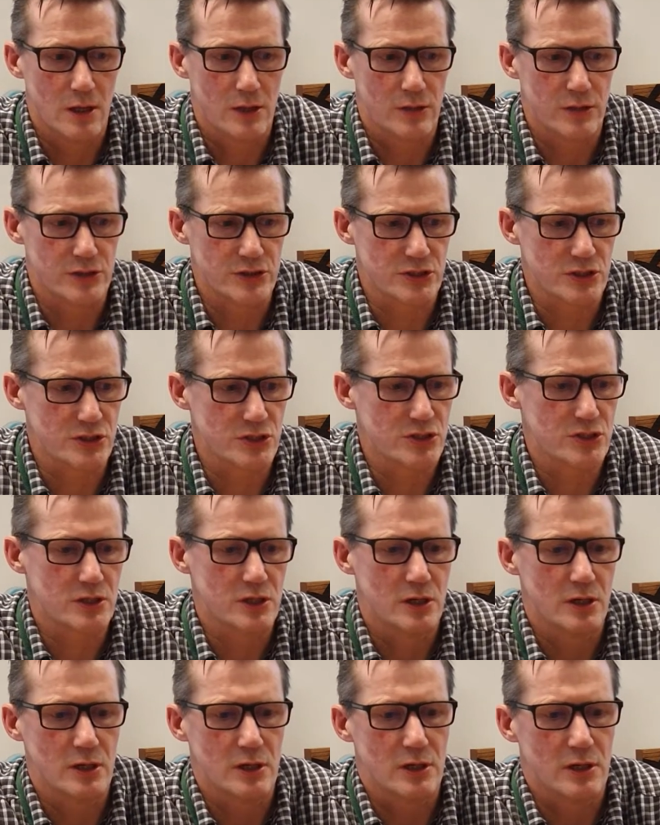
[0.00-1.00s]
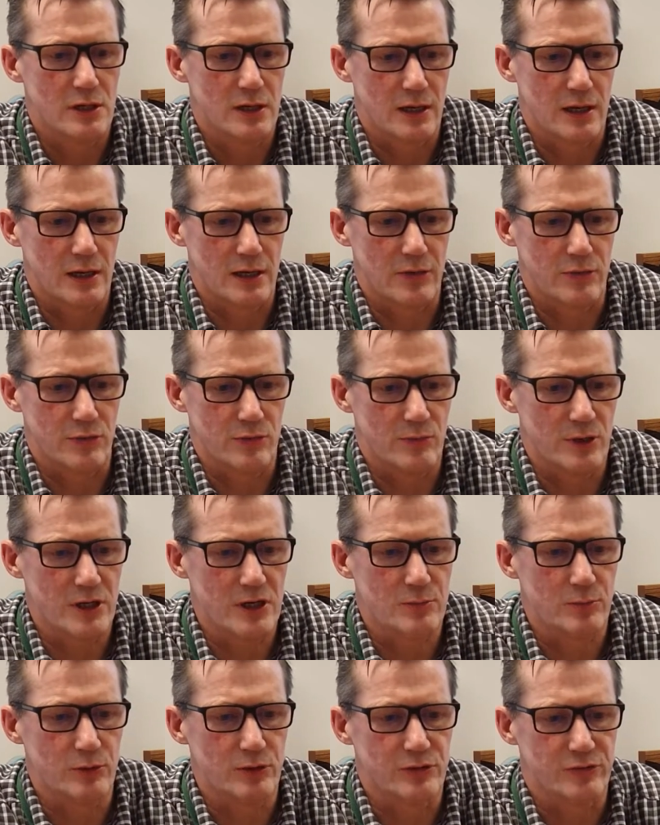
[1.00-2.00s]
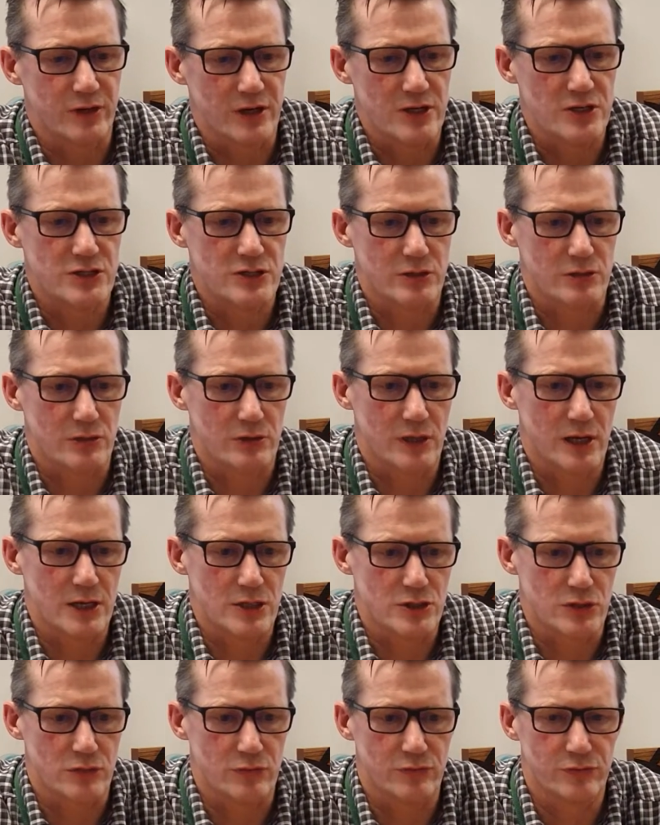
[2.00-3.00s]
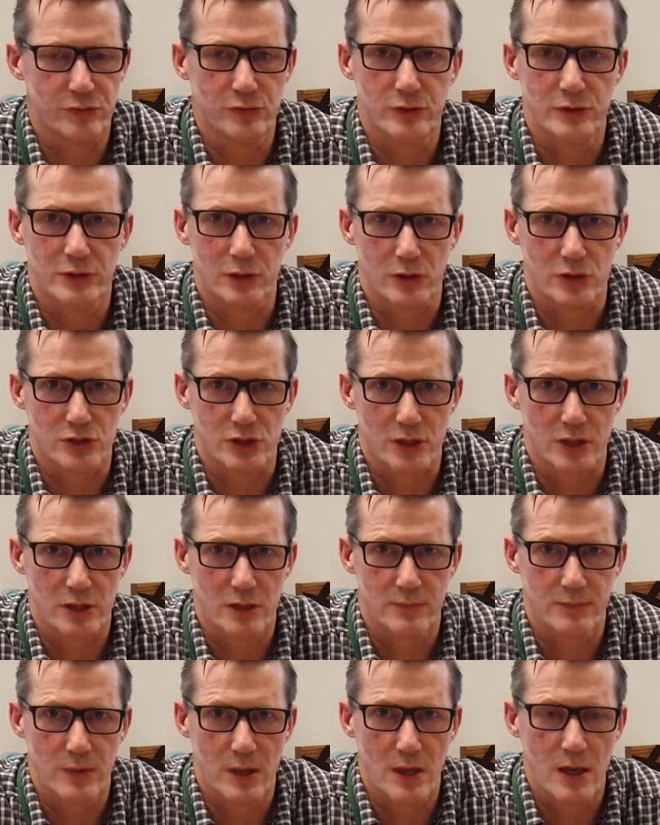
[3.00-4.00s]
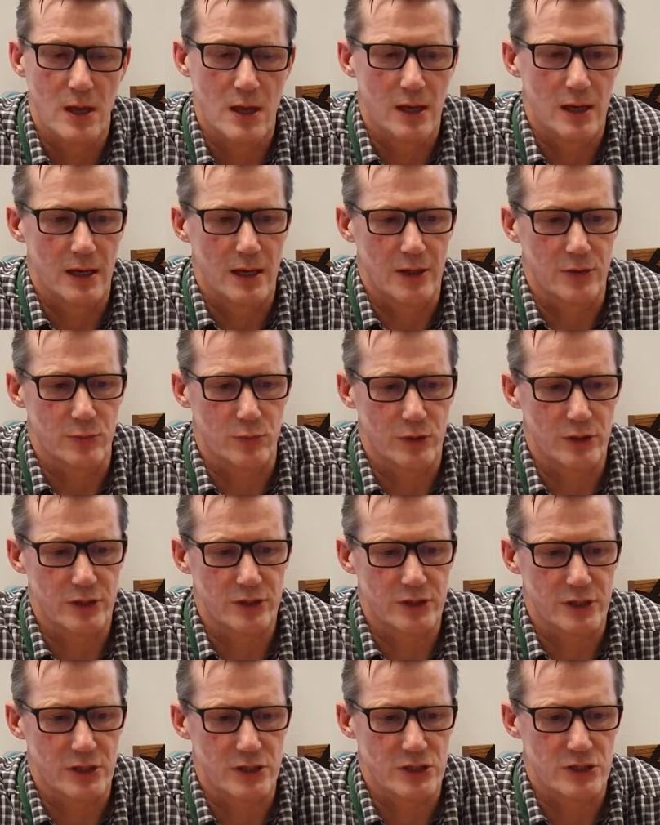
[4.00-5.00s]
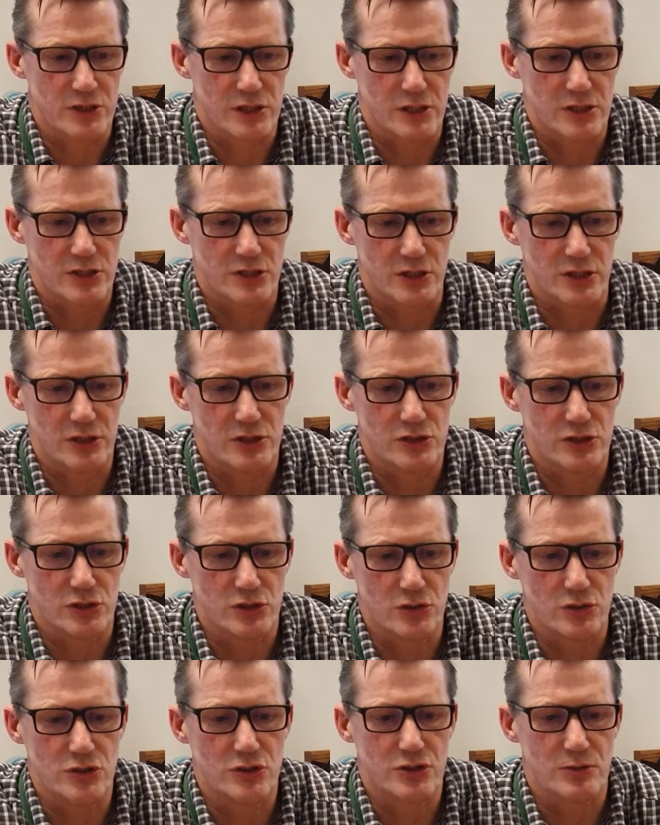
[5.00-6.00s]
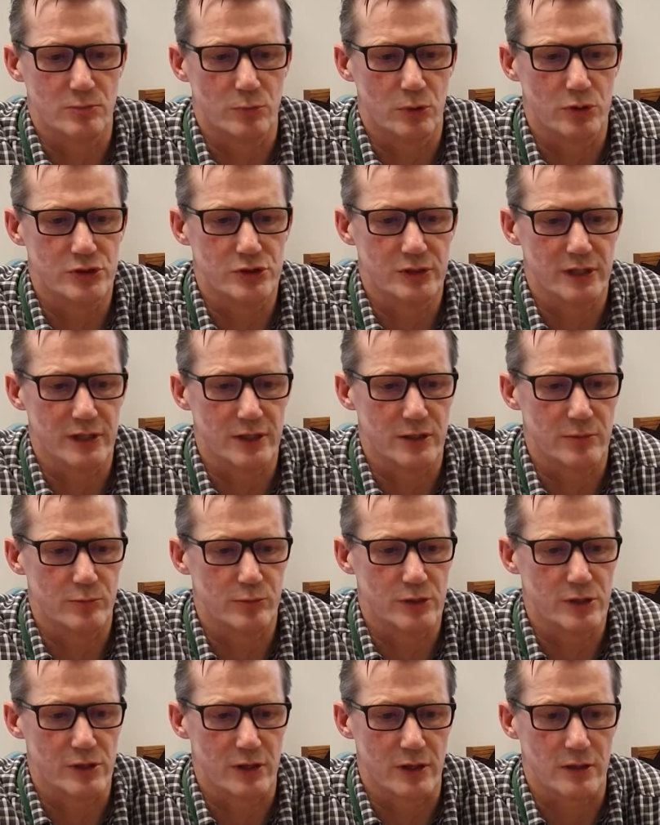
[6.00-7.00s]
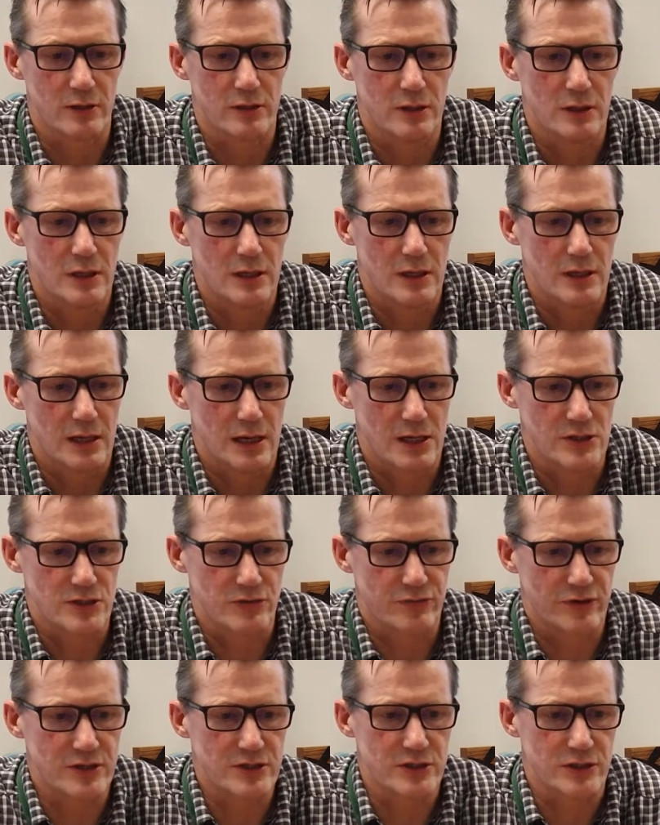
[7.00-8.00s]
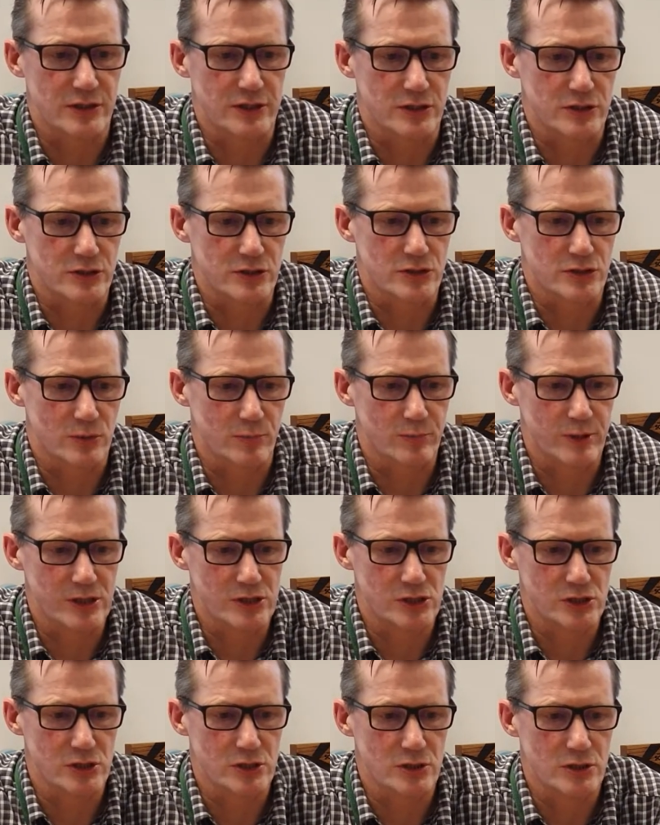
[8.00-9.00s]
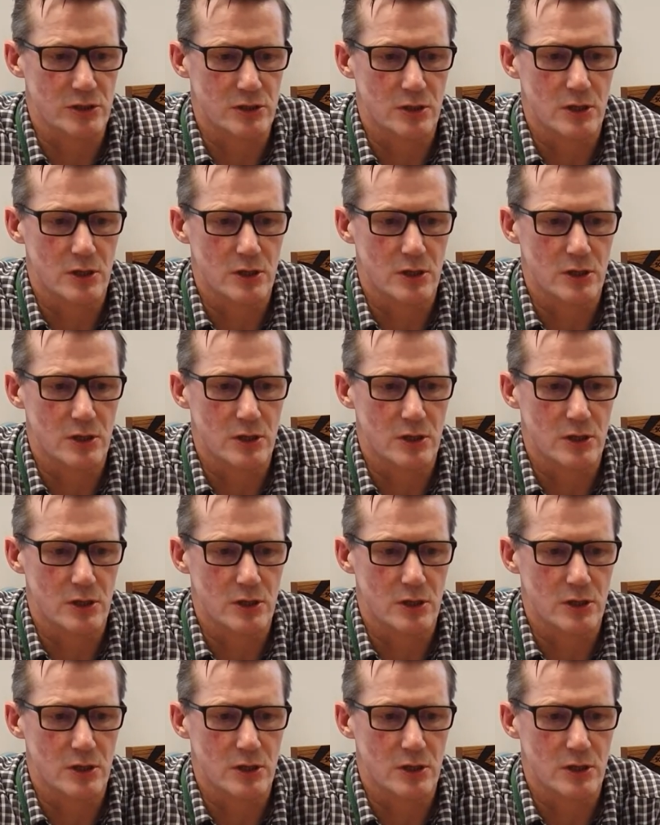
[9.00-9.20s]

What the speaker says: This is a remarkable device that relies on fluid logic, and what it does is it is used to modulate the breathing as a ventilator to a patient,